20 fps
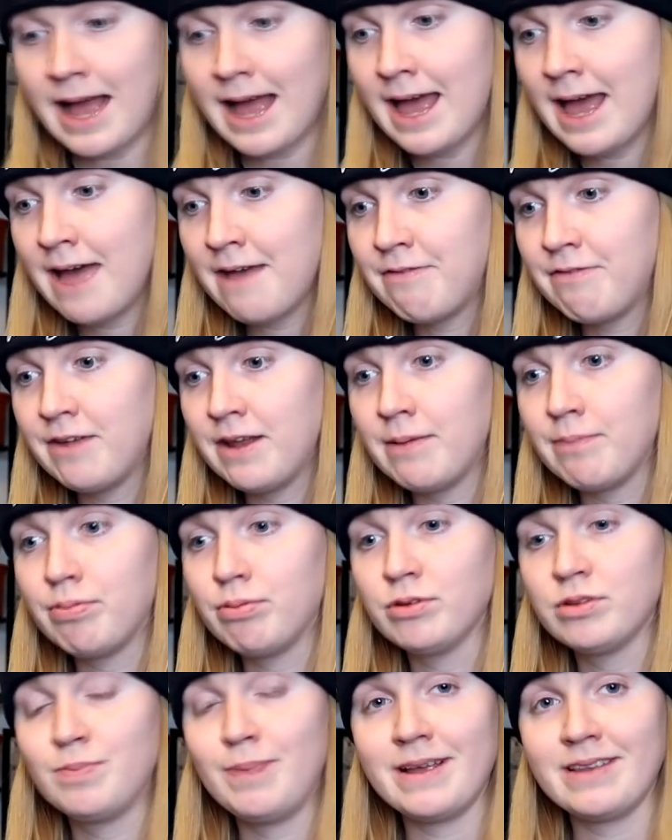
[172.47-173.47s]
That hair flip
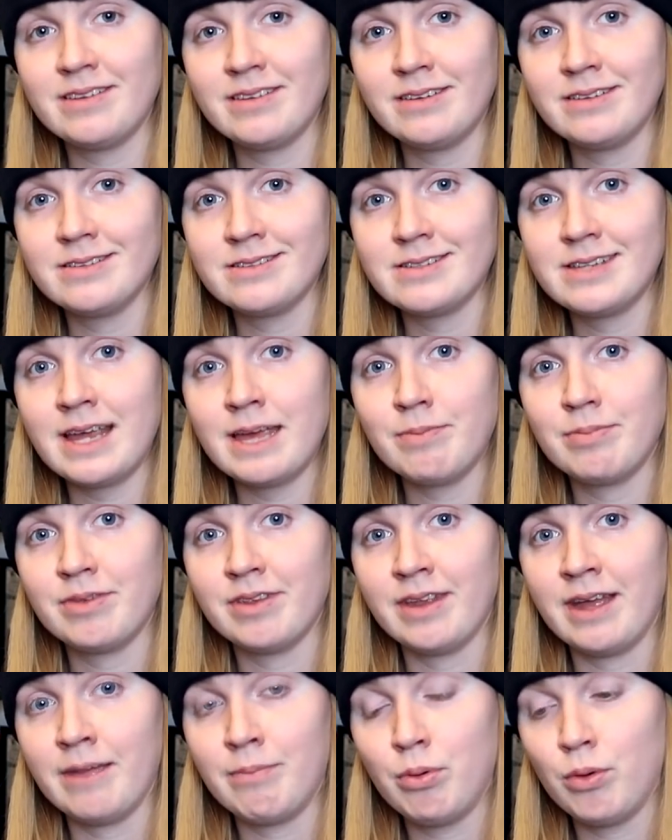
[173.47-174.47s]
was better than Snape's
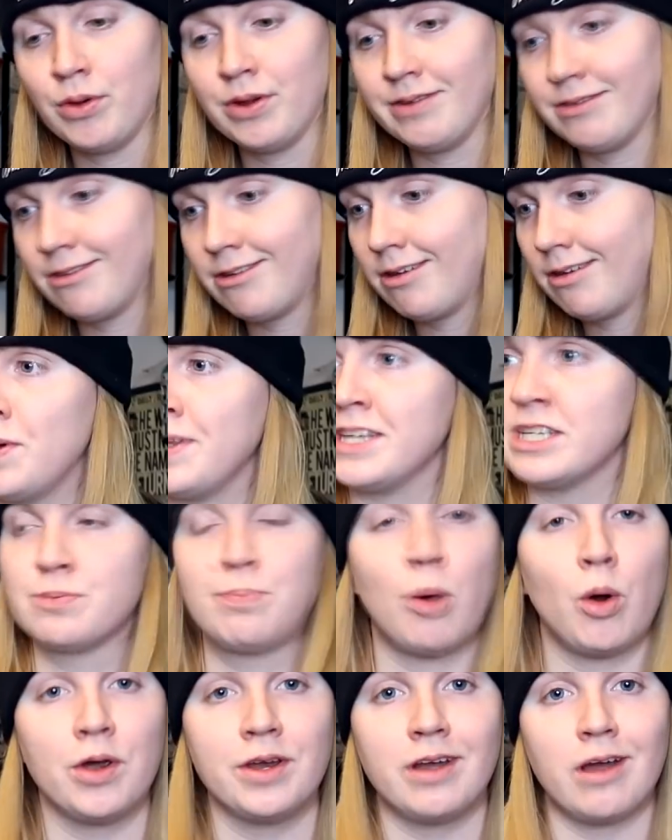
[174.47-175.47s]
at that point. So at this
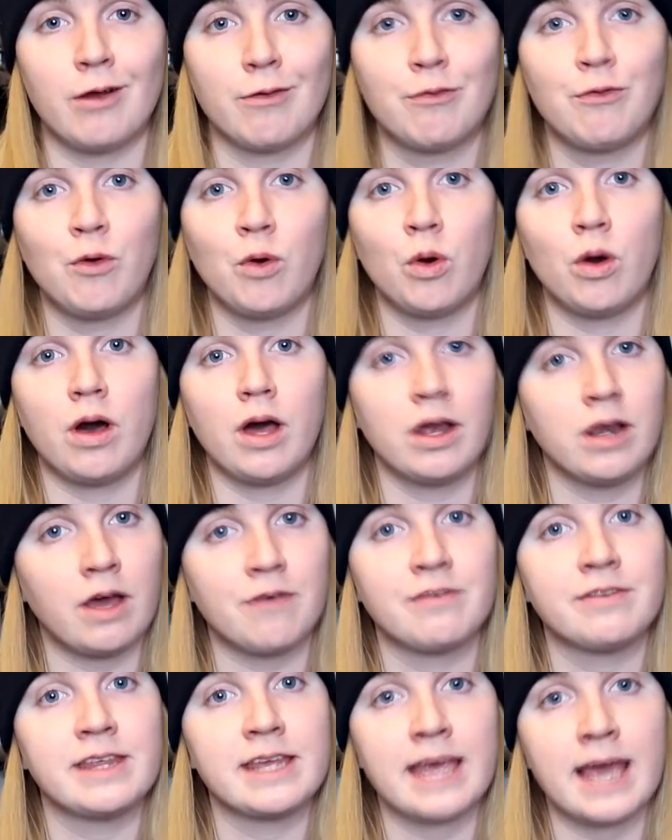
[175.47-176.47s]
point I thought,
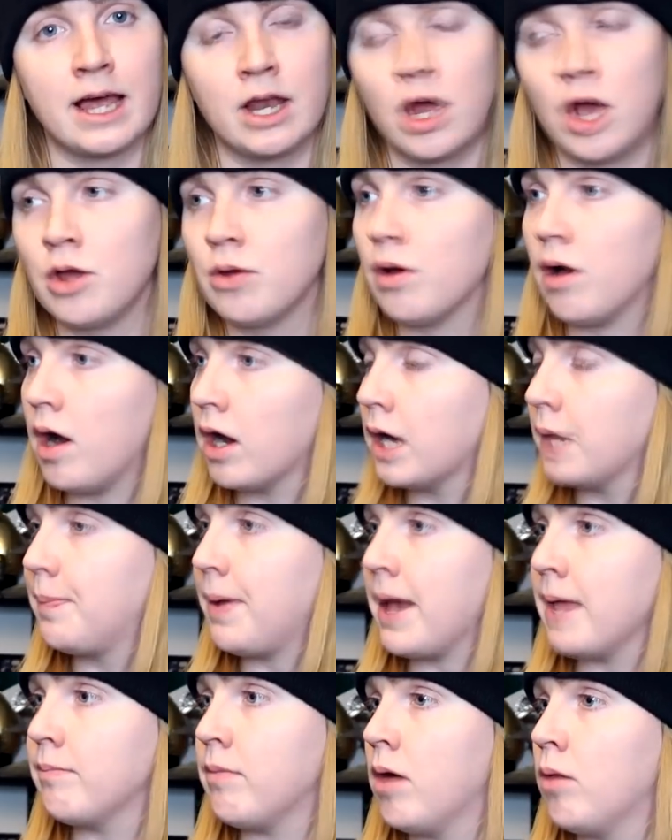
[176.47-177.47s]
enough of the yellow, I'm going to
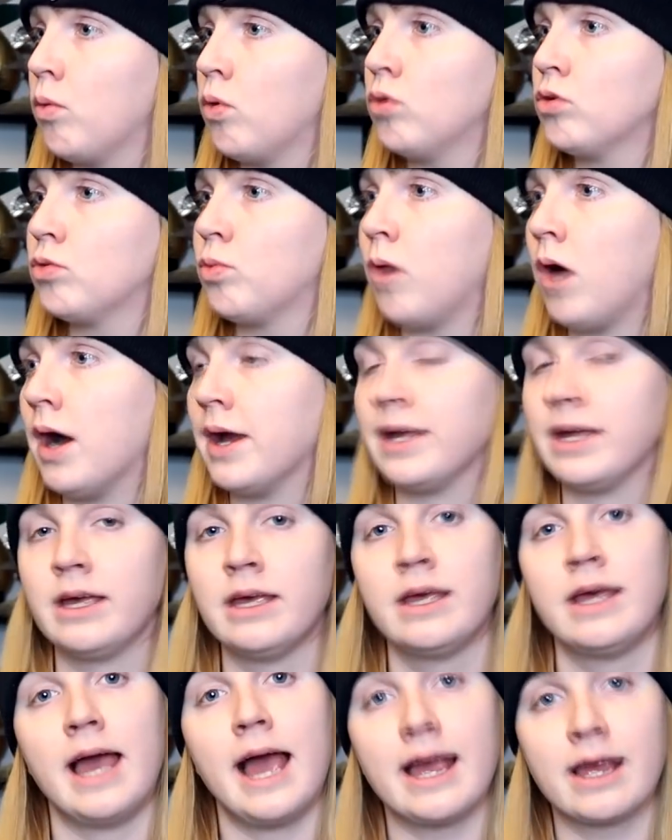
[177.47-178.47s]
paint my walls white
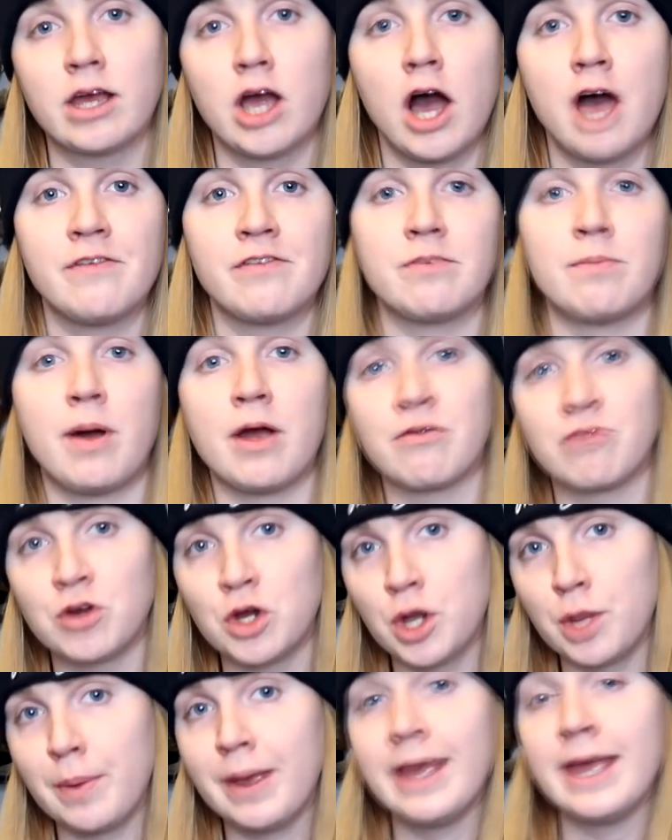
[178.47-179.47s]
and cover my
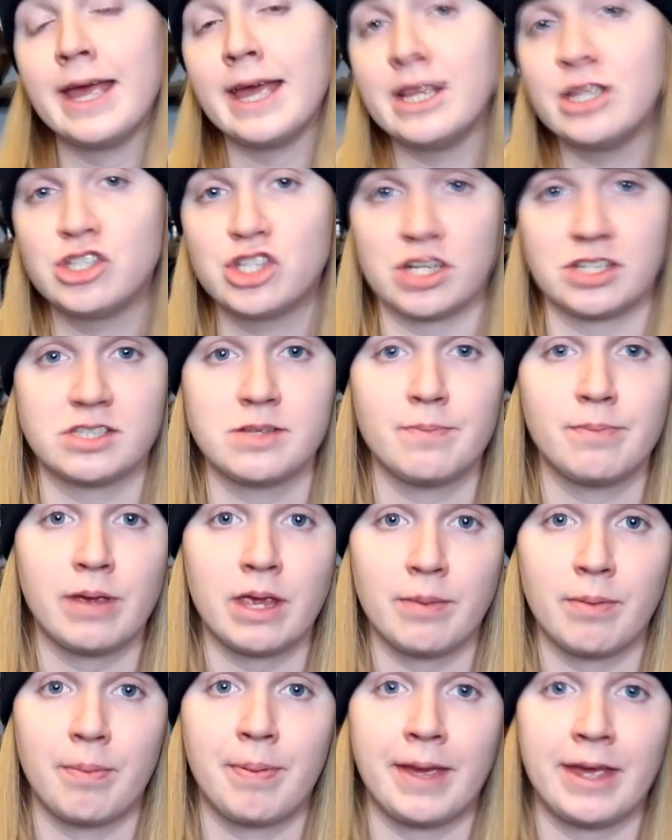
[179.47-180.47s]
room in Justin
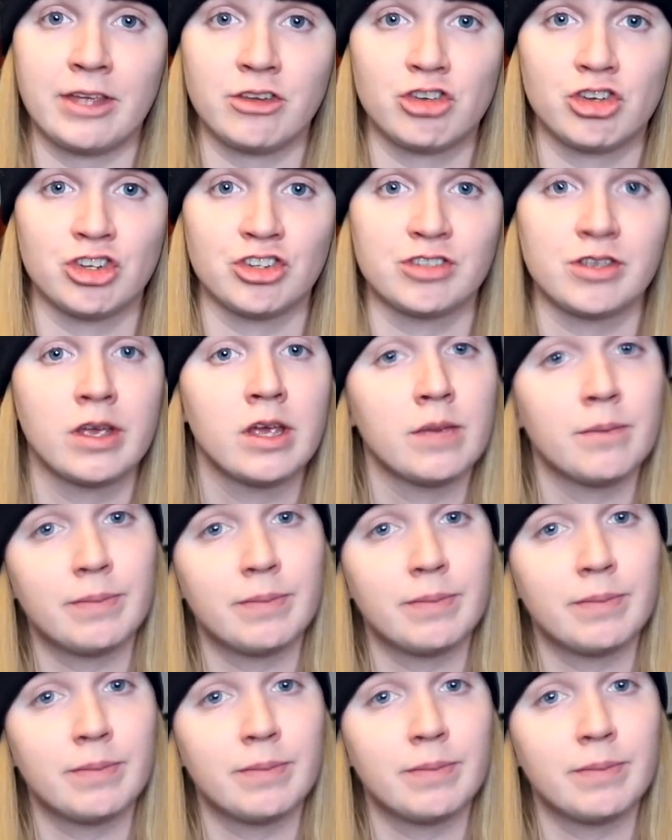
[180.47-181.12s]
Bieber pictures,